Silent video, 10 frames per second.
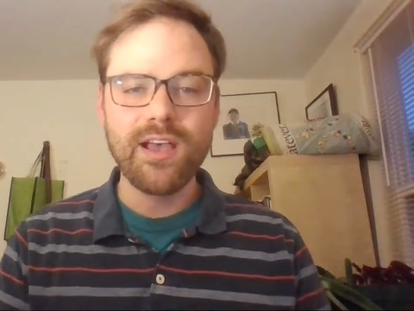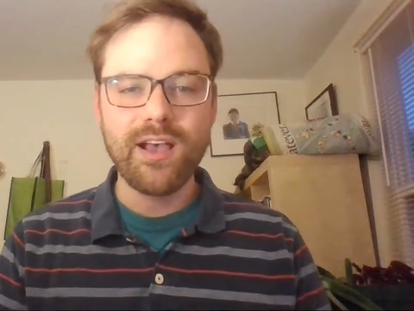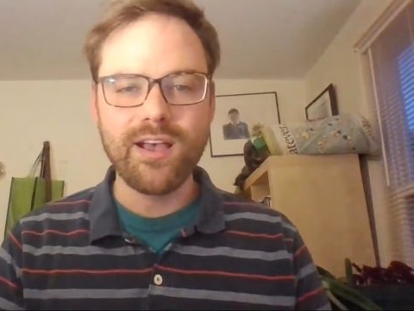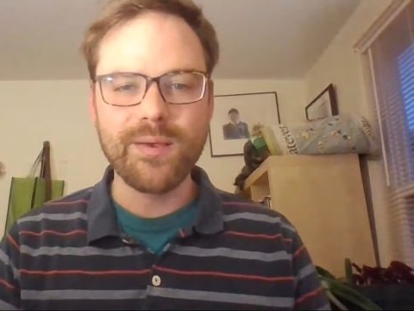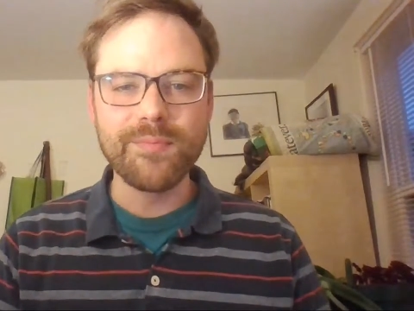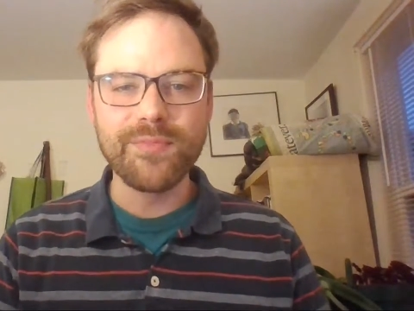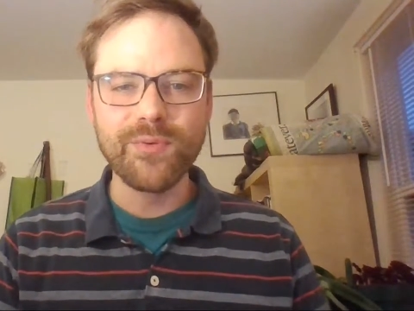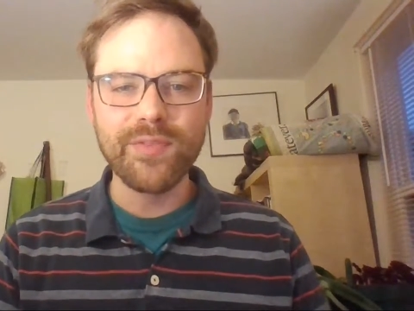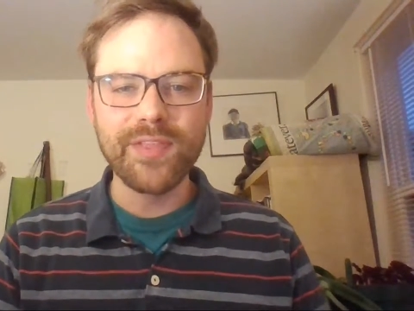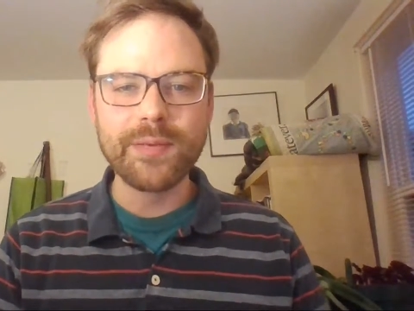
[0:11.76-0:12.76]
The
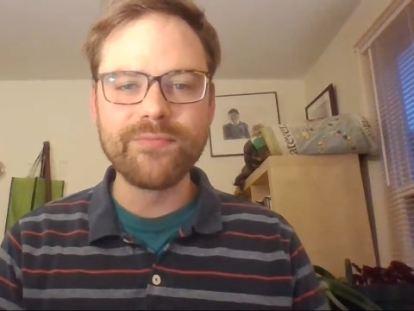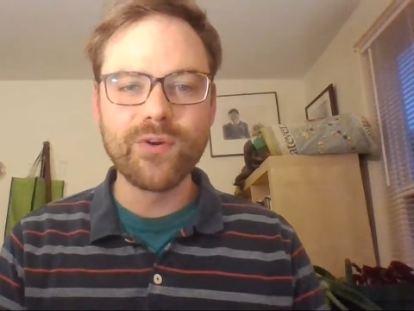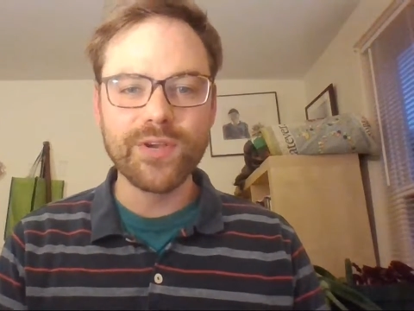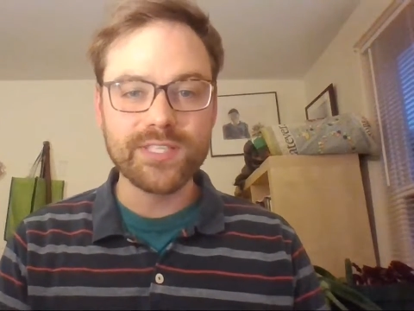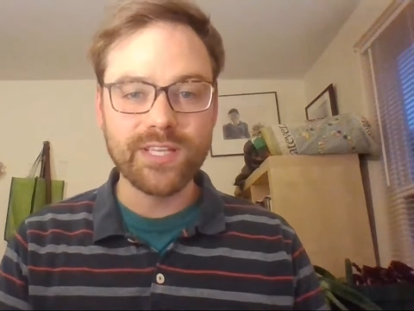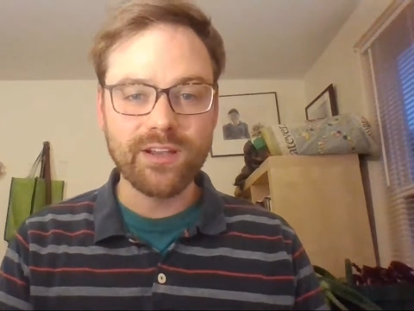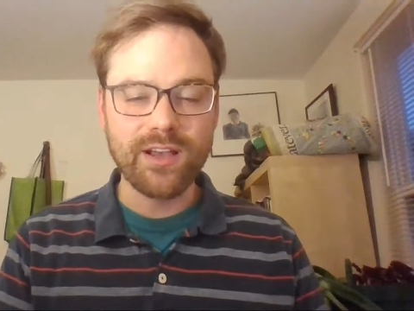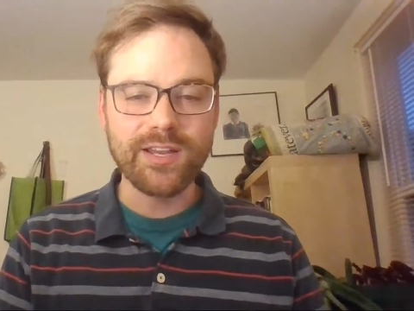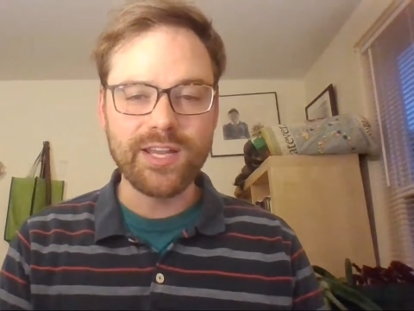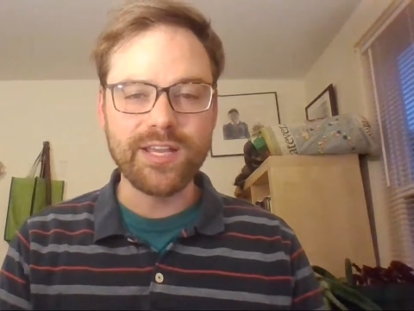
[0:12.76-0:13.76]
one that I'm focusing
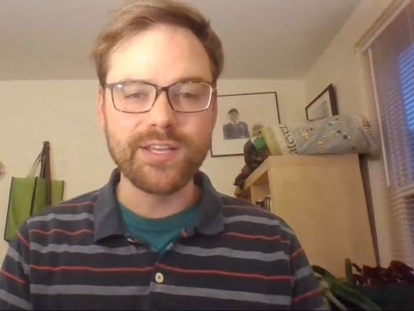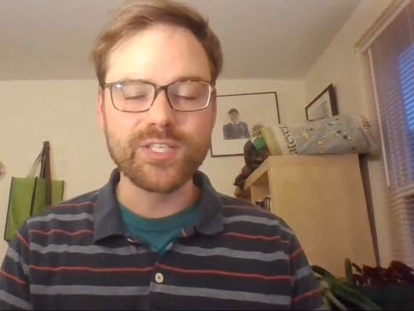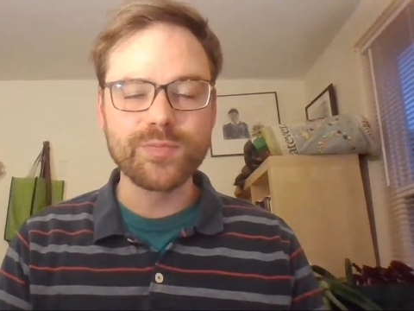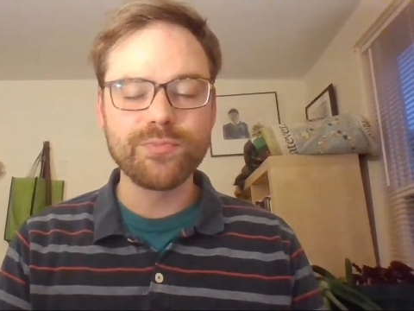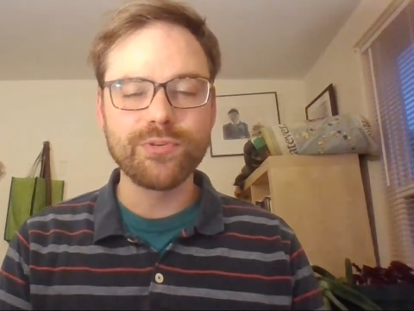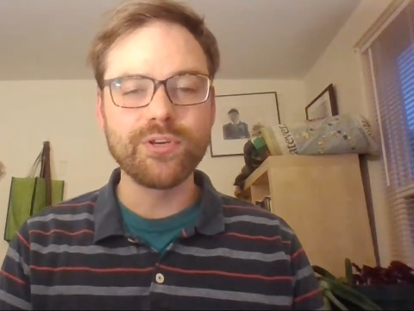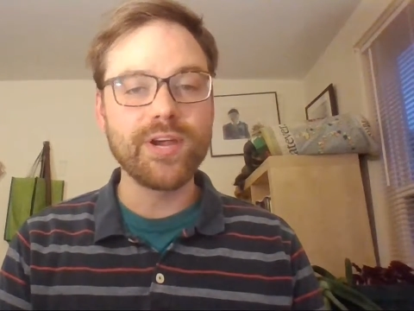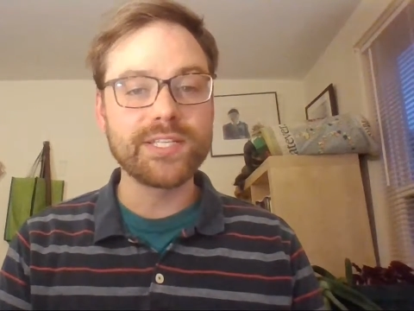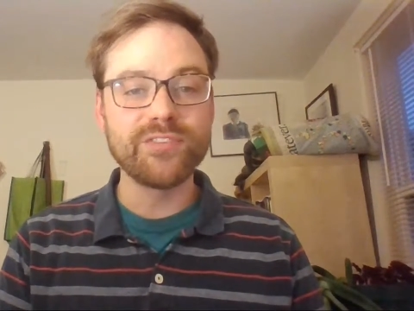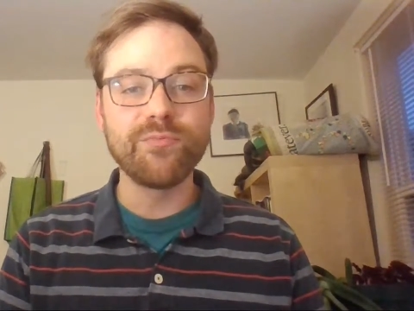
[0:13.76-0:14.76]
on is
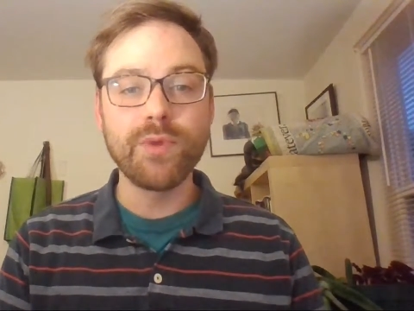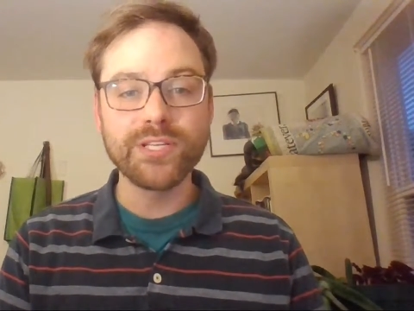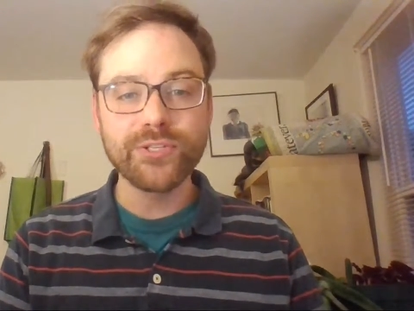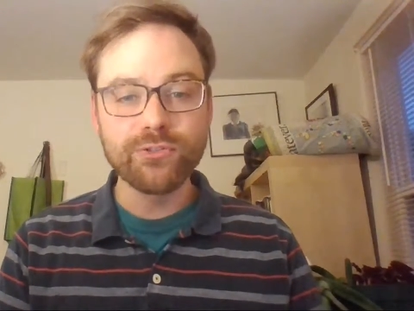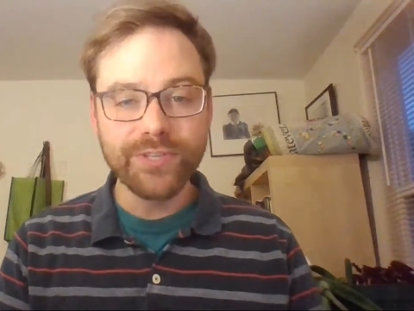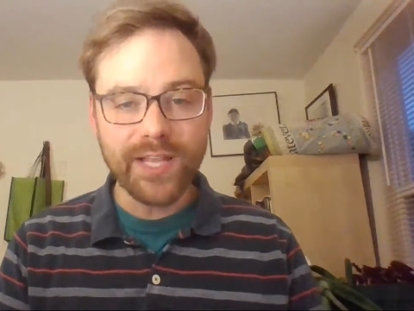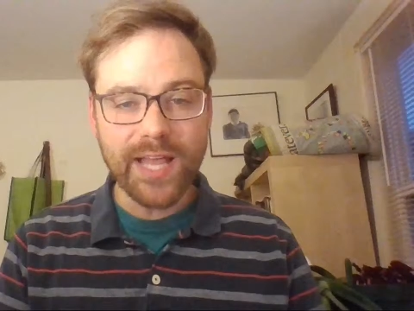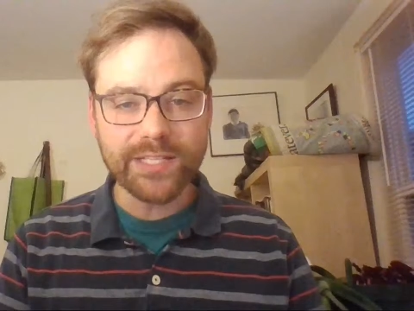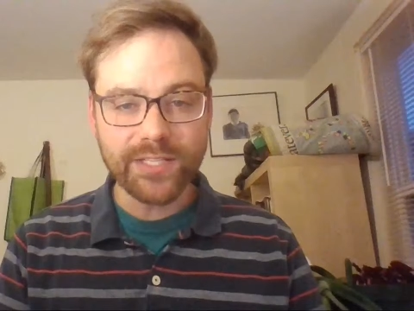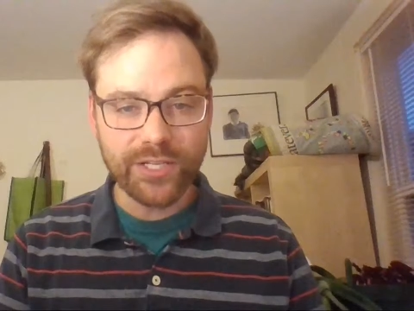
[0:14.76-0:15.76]
progressive muscle
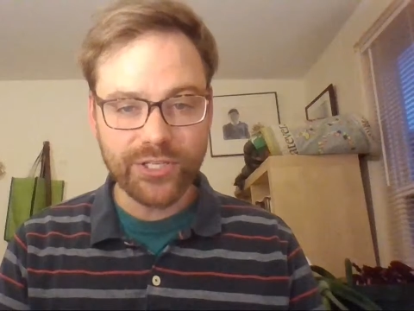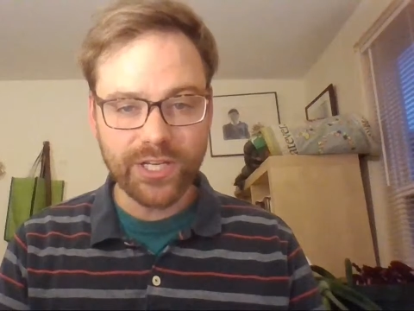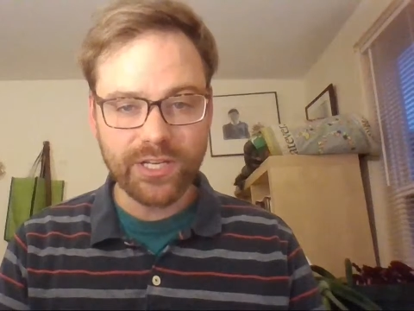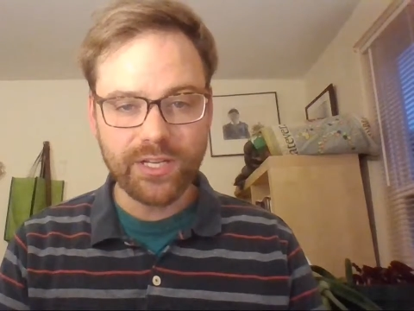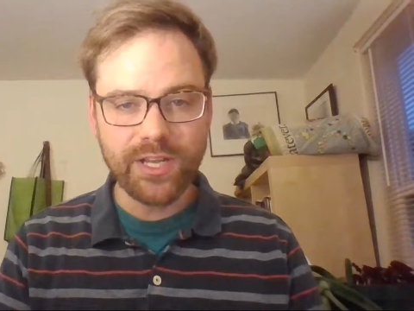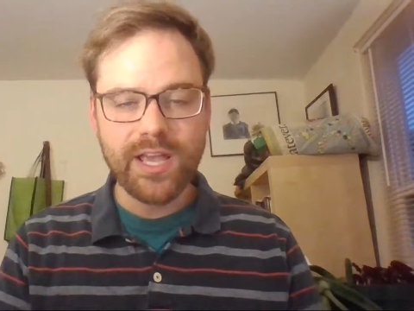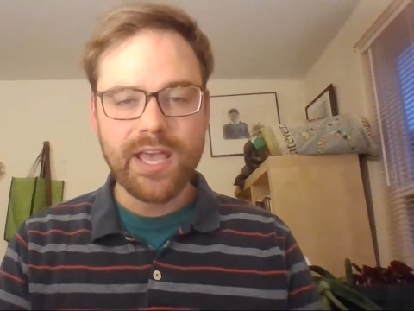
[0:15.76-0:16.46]
relaxation,